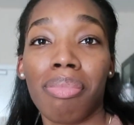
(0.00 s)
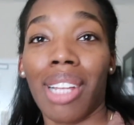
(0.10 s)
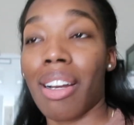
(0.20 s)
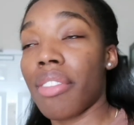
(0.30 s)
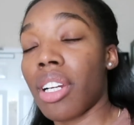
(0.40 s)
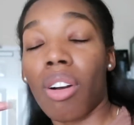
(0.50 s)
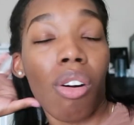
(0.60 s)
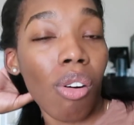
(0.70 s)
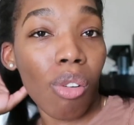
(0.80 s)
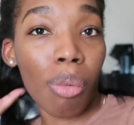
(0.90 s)
Like I'm ready to go
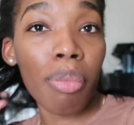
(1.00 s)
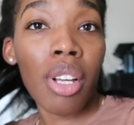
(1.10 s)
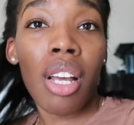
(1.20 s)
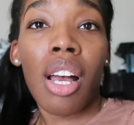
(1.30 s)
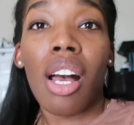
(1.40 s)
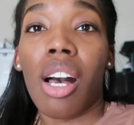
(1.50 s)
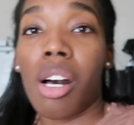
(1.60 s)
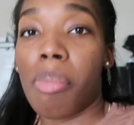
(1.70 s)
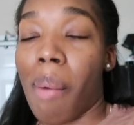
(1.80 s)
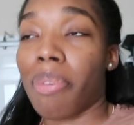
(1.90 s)
home.
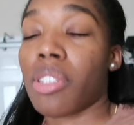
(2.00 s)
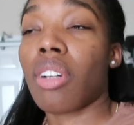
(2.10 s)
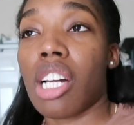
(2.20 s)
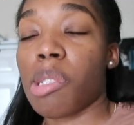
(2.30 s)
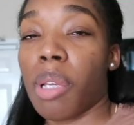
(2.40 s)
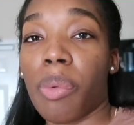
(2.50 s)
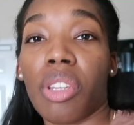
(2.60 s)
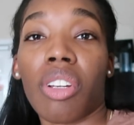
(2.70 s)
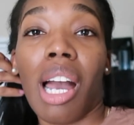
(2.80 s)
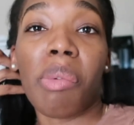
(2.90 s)
Um, I'm still contemplating
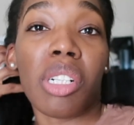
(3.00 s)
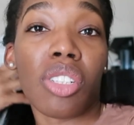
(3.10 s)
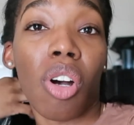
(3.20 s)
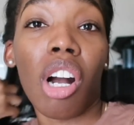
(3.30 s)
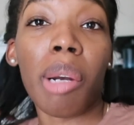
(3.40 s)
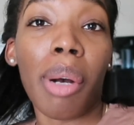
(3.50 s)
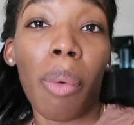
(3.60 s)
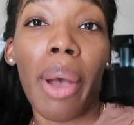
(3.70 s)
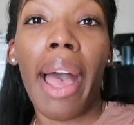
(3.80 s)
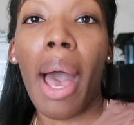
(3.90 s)
whether or not I want to talk about
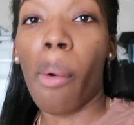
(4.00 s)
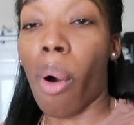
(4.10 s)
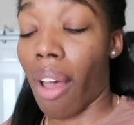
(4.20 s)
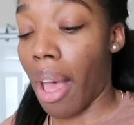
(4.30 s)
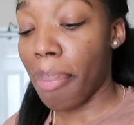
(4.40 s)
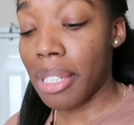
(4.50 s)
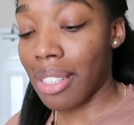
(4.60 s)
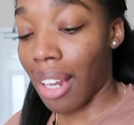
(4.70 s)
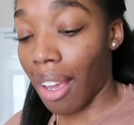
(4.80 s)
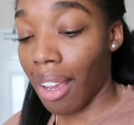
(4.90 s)
what ha all happened
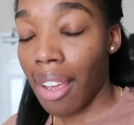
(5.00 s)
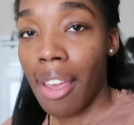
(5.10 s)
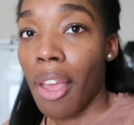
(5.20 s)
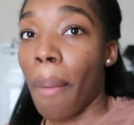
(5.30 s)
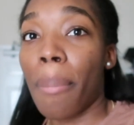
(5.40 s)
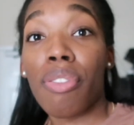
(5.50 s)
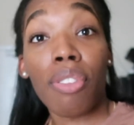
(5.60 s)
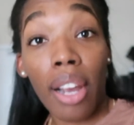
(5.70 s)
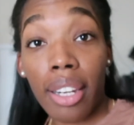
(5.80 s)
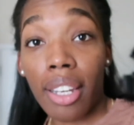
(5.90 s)
today. But for
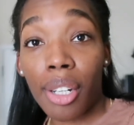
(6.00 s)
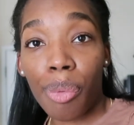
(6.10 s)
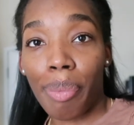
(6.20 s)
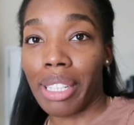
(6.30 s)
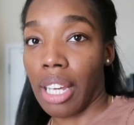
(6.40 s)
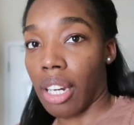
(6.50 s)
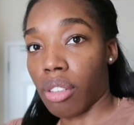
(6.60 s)
right now, we're about to head